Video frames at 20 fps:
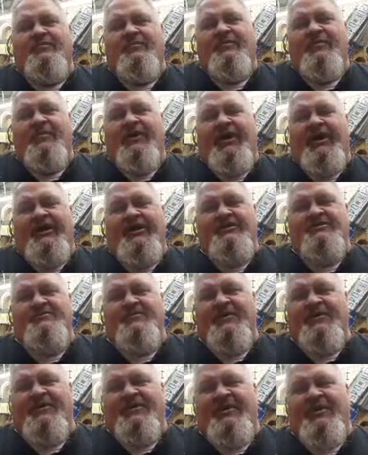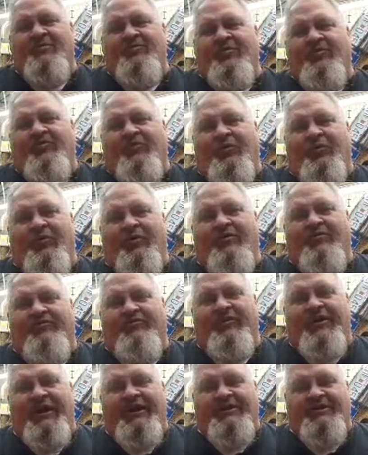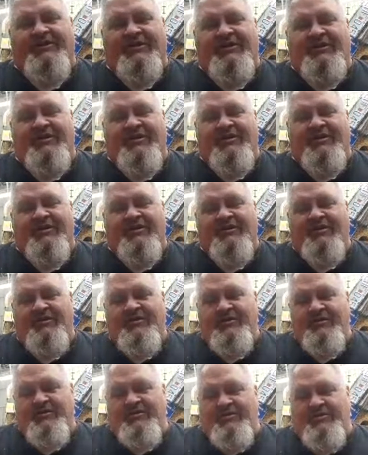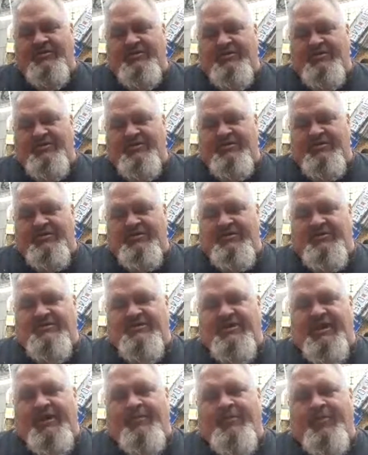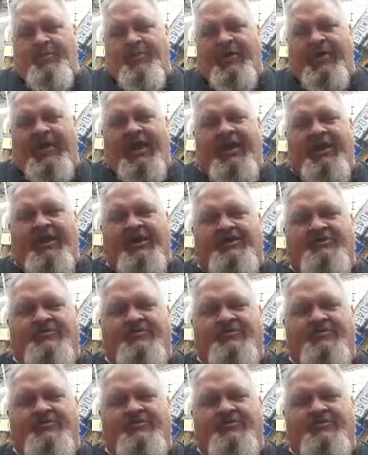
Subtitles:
and it's been done before. In fact, Sloppy Mechanics